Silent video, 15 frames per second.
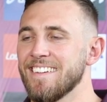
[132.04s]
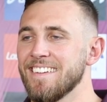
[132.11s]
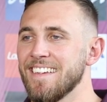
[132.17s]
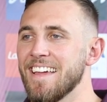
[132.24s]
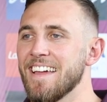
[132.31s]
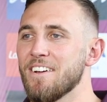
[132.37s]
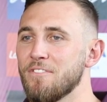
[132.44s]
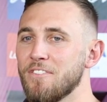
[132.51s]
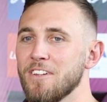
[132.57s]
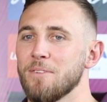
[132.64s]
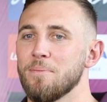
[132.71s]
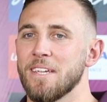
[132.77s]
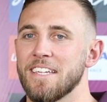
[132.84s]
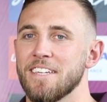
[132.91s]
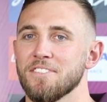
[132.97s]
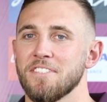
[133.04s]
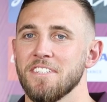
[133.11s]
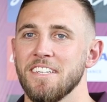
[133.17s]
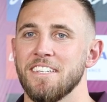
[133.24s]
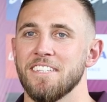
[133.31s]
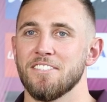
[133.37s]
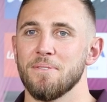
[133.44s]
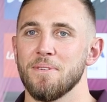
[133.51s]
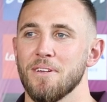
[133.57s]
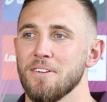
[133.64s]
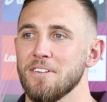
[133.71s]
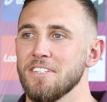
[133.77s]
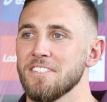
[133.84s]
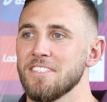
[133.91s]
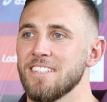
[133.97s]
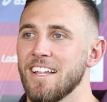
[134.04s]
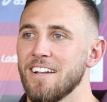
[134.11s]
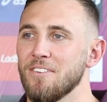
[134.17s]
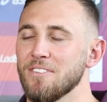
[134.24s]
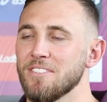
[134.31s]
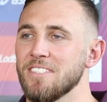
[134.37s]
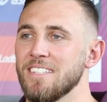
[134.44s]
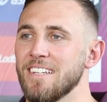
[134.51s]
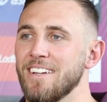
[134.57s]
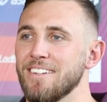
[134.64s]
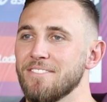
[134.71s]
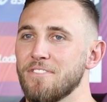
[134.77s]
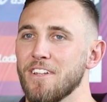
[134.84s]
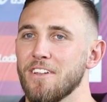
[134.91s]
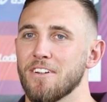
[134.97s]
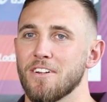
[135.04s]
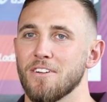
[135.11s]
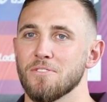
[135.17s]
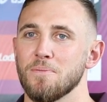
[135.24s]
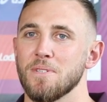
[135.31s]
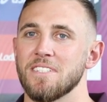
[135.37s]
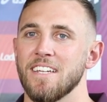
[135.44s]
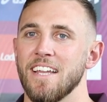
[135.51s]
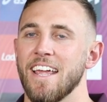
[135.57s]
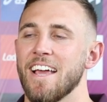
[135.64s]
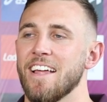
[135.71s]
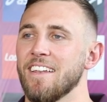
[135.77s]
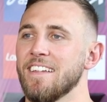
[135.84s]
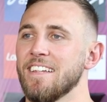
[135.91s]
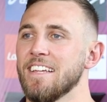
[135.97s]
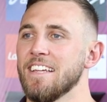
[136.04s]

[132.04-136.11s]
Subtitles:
Yeah, I felt a bit guilty, to be honest, that I felt like I was missing out.